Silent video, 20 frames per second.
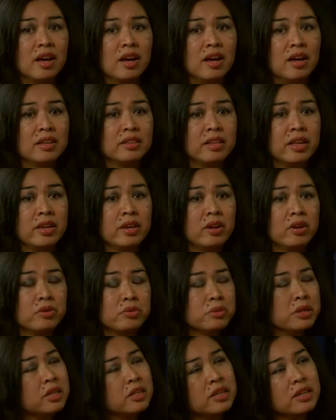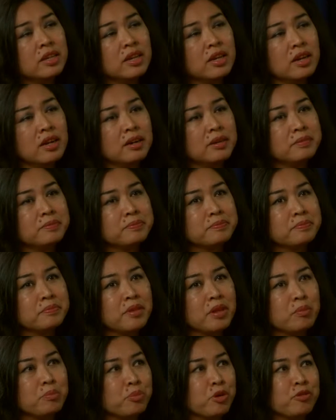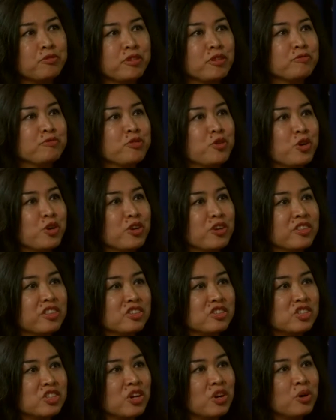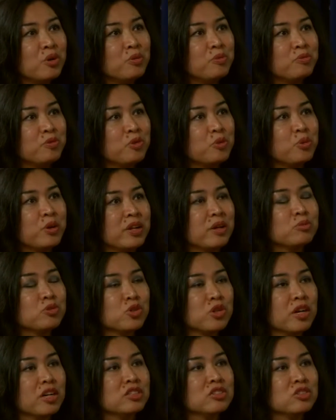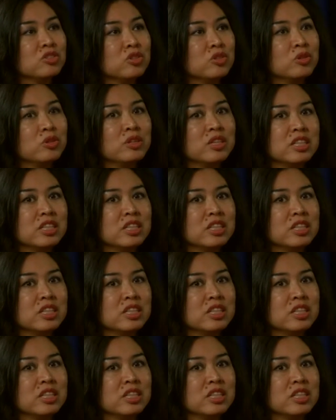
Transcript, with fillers: Uh, they are really um, perfect for the show, for what I'm trying to do.